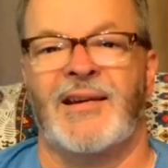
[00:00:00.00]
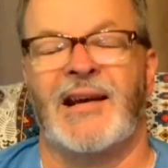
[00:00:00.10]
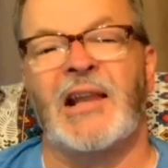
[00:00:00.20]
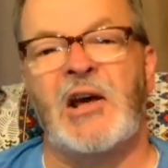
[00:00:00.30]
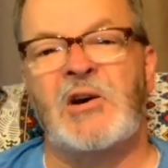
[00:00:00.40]

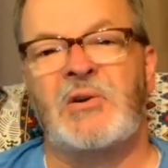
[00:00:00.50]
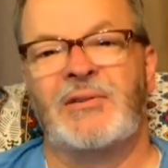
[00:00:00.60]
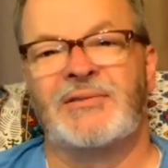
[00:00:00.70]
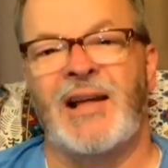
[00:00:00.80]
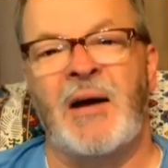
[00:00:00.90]
Hello,
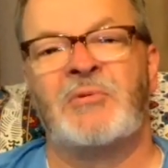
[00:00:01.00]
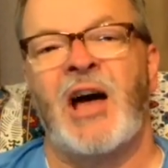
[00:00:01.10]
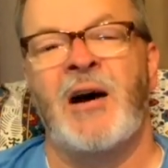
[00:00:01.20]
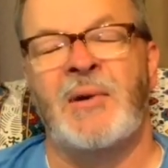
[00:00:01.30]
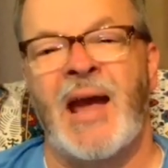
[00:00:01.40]
I'm
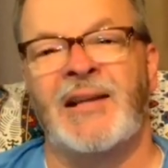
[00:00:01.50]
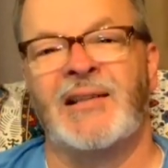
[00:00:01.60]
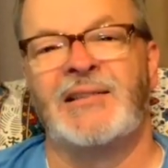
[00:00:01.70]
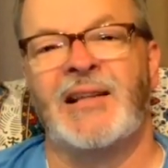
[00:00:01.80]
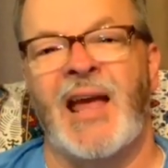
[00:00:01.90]
Tom Anglin,